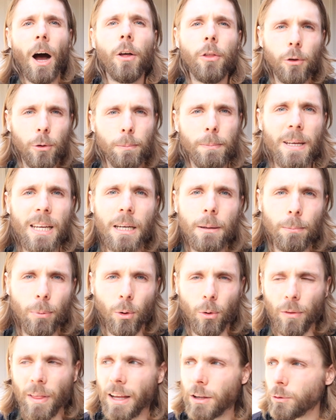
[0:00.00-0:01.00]
other
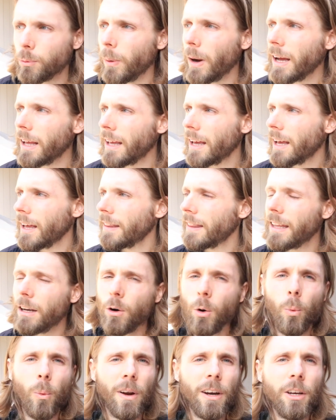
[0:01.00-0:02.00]
people. That's why they
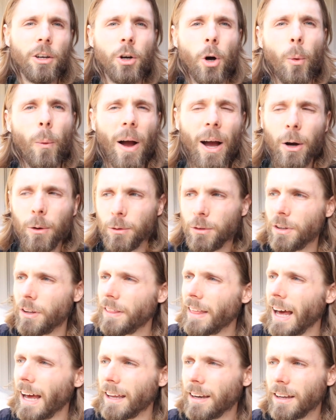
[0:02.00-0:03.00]
don't want to go out to
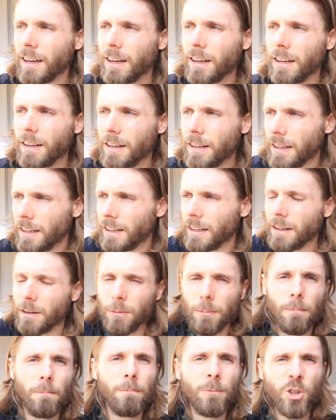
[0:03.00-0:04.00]
that
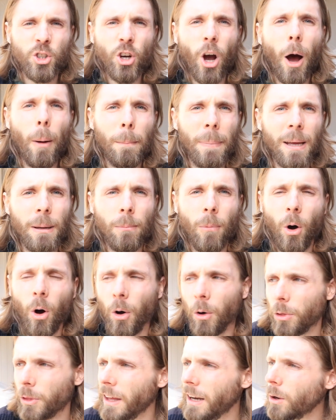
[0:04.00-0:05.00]
shopping
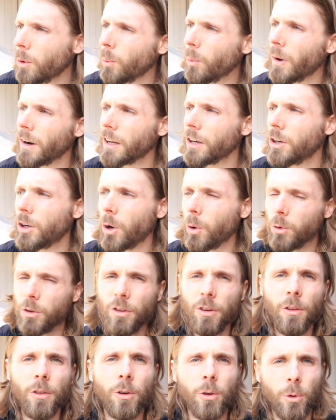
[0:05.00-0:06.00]
mall. They don't want to go
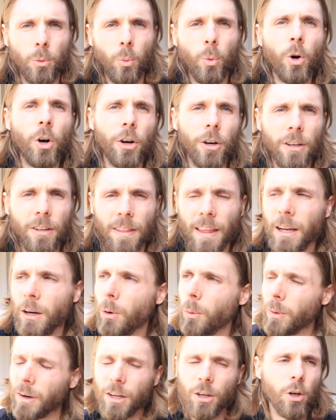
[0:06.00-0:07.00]
to their work. They
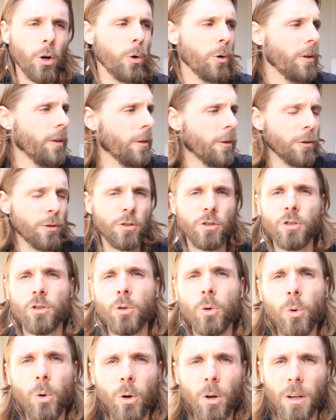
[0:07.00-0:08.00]
don't want to go to their
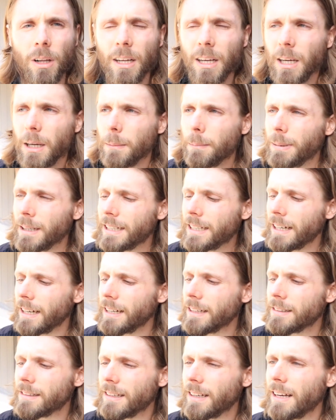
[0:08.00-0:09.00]
school
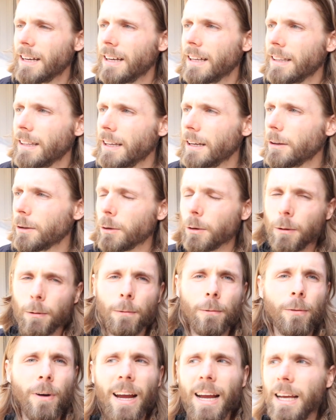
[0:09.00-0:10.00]
because they, they're
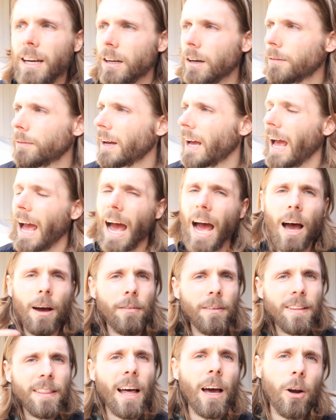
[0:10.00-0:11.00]
afraid of
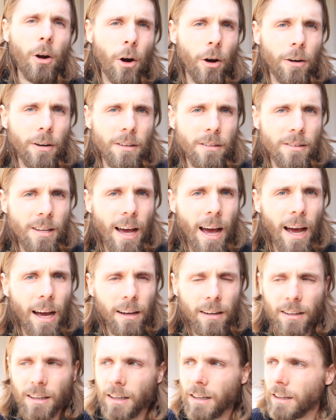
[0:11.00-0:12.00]
having that heart
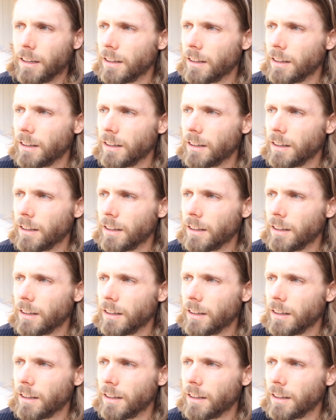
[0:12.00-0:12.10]
attack